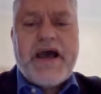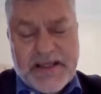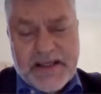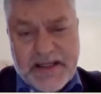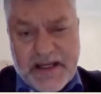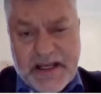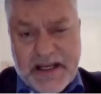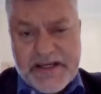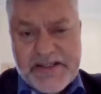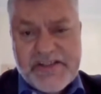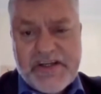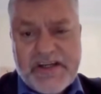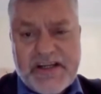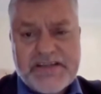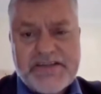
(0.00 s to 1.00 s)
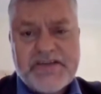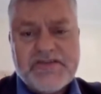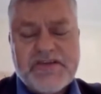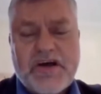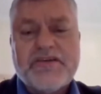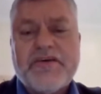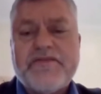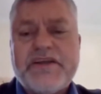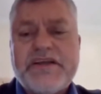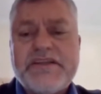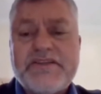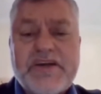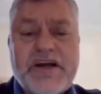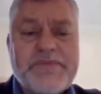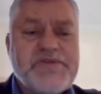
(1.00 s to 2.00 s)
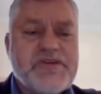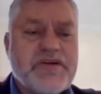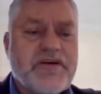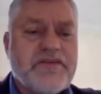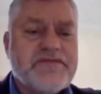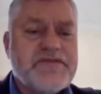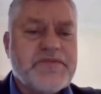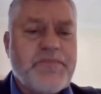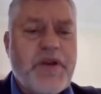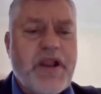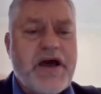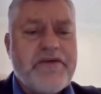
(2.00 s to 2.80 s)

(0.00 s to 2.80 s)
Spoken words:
The distribution and water elation as a result of